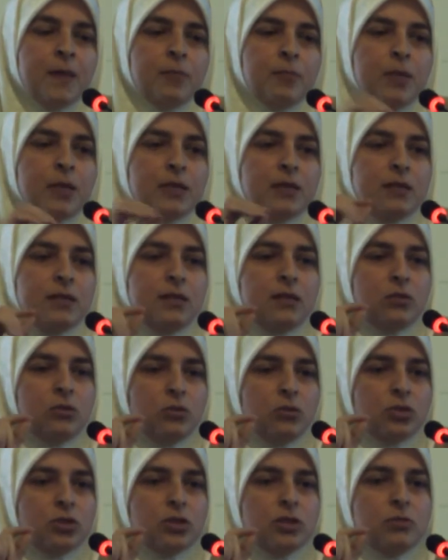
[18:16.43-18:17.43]
But the
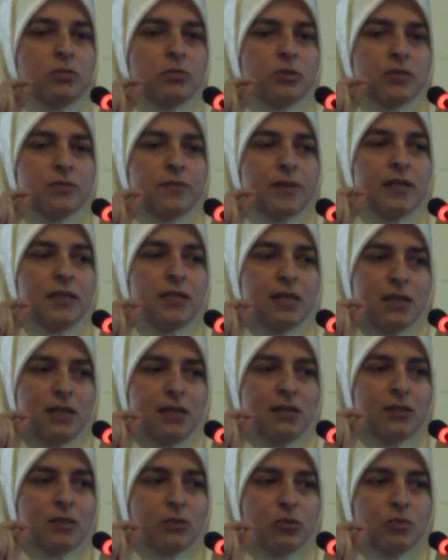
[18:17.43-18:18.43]
notion was very
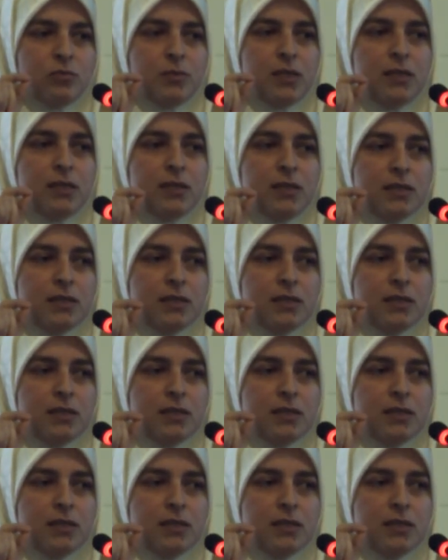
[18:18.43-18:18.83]
clear to me.